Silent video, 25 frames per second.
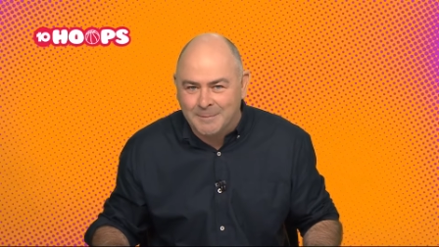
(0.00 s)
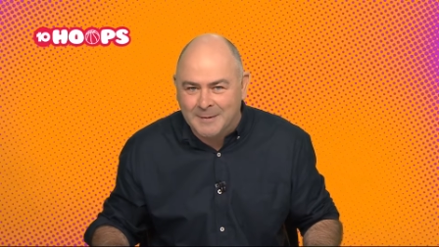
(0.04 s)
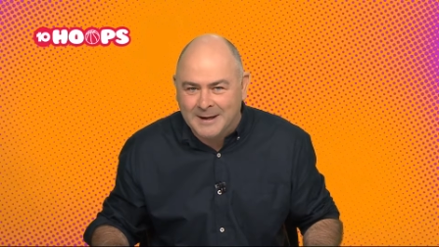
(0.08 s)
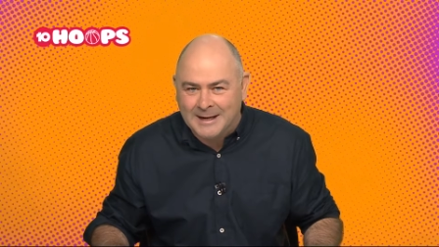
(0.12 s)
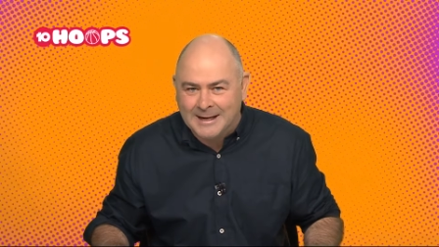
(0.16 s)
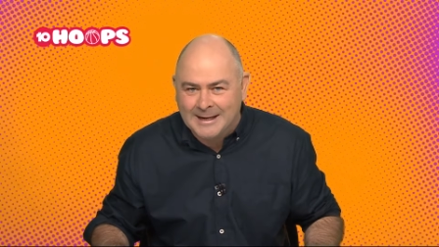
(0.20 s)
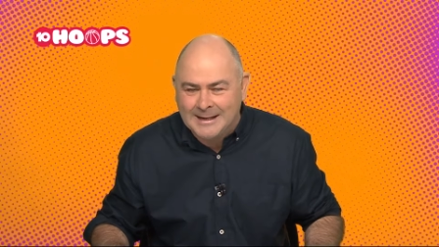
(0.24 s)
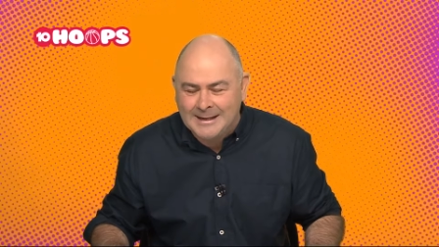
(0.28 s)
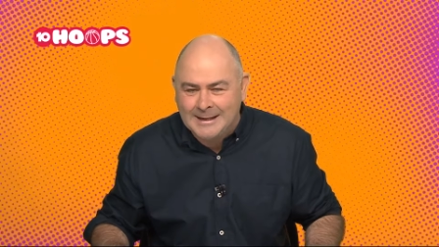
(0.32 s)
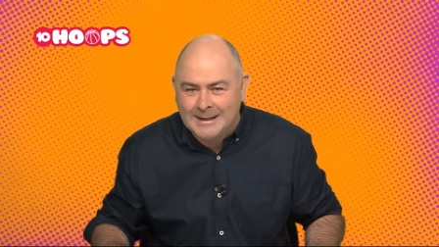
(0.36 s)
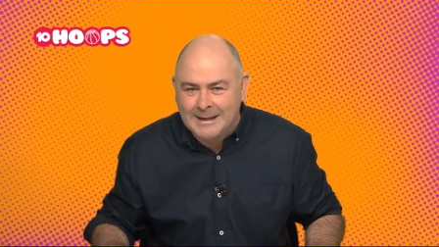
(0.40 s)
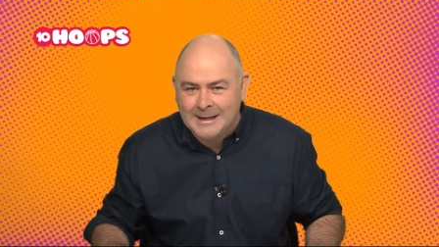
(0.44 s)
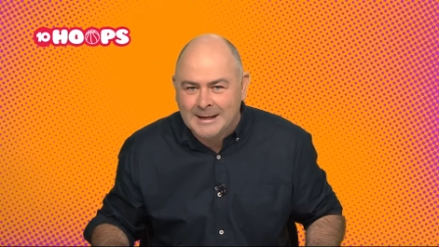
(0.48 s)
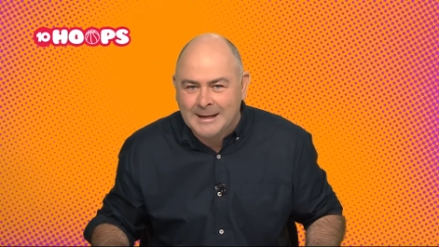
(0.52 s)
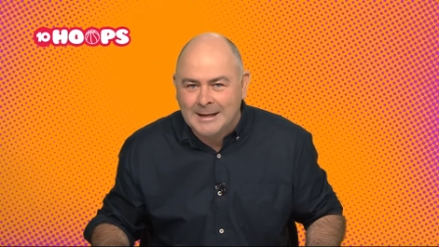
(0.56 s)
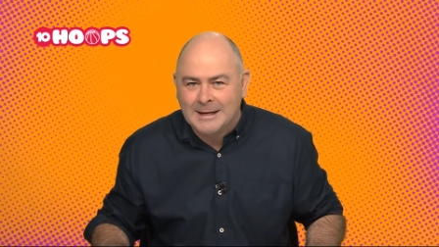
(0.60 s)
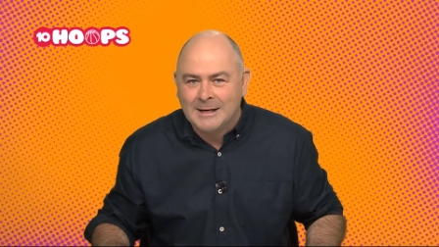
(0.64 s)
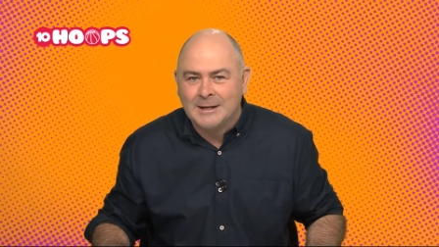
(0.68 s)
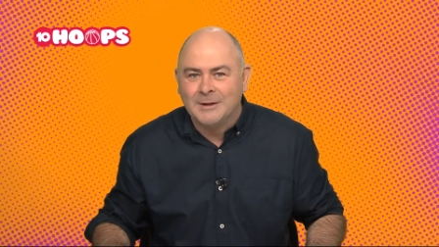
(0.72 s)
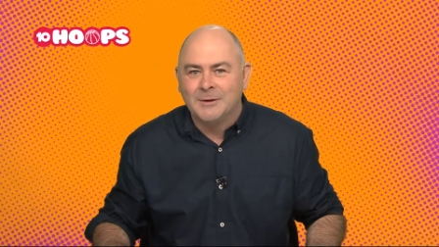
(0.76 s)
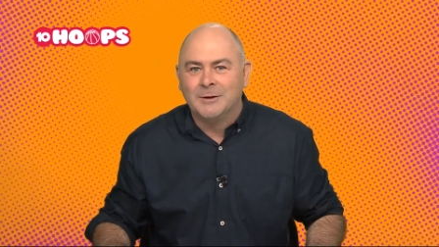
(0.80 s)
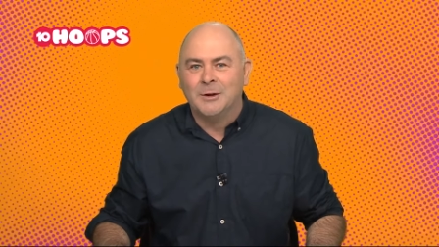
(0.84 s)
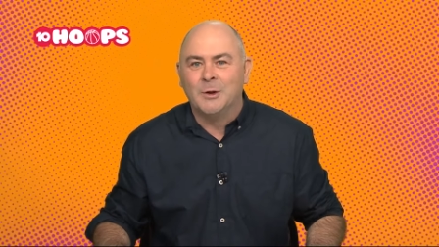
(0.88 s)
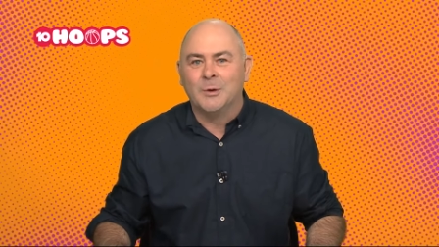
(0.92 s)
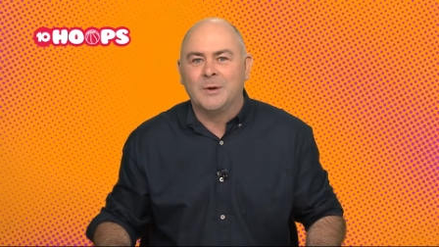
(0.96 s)
me
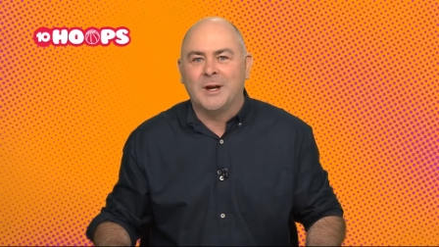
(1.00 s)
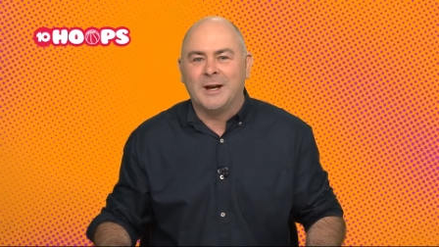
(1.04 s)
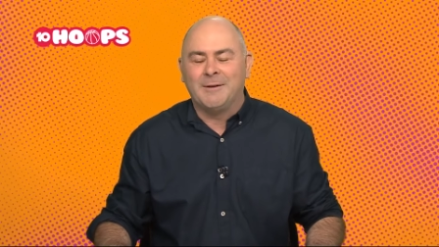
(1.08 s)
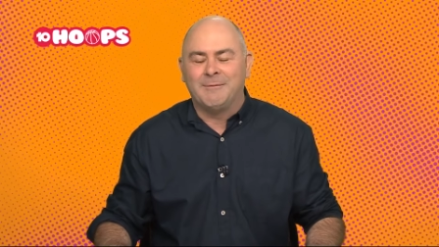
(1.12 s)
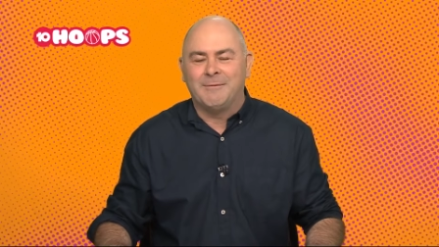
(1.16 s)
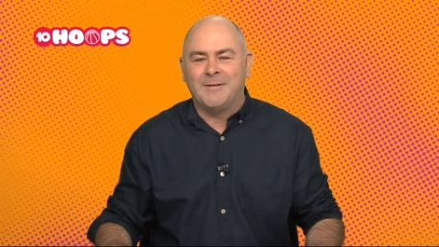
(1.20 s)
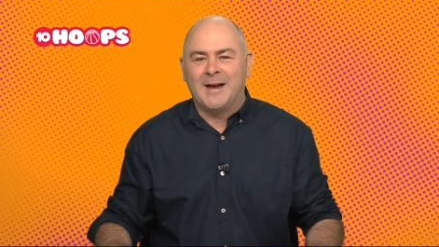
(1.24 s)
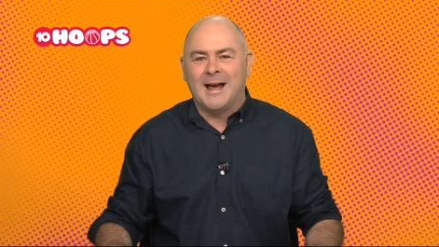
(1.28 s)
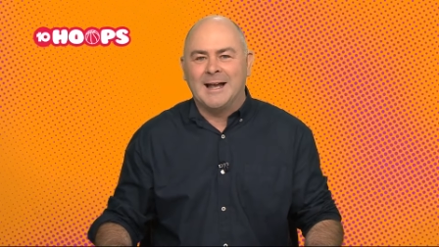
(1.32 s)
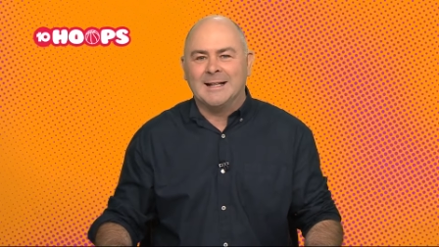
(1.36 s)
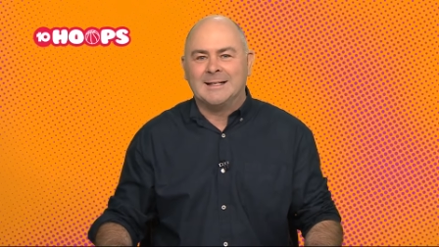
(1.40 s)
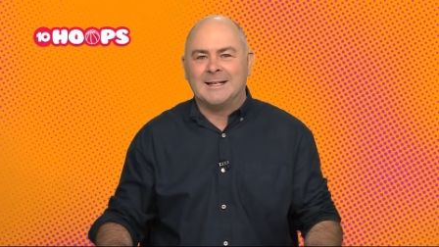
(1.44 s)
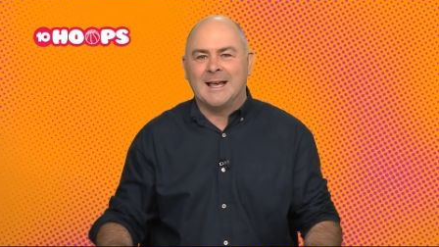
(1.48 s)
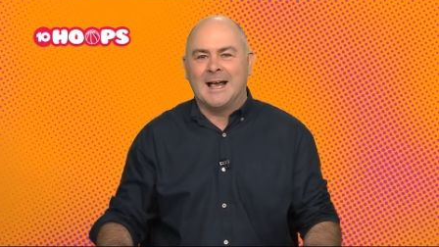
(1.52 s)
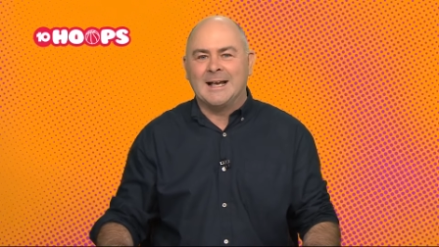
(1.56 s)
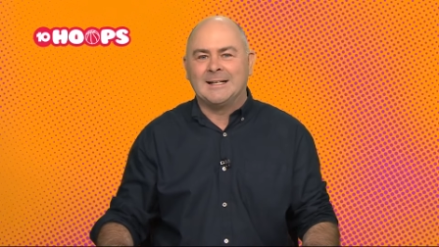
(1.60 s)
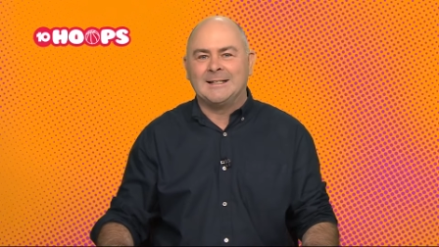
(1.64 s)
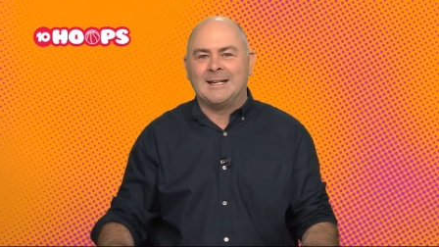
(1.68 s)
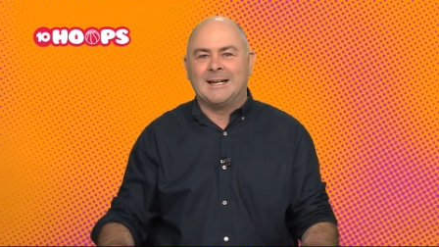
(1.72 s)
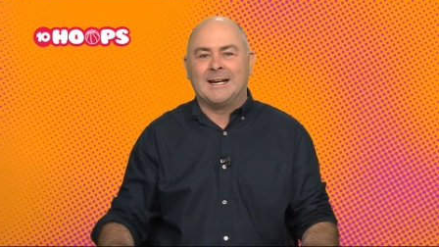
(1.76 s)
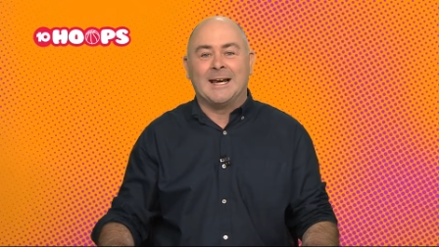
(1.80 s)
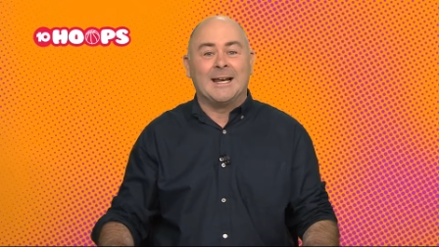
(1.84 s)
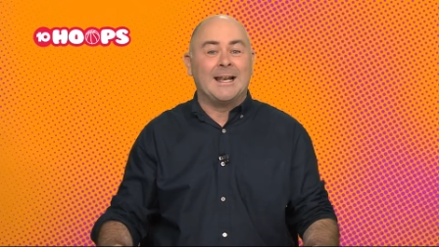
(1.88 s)
looking fantastic.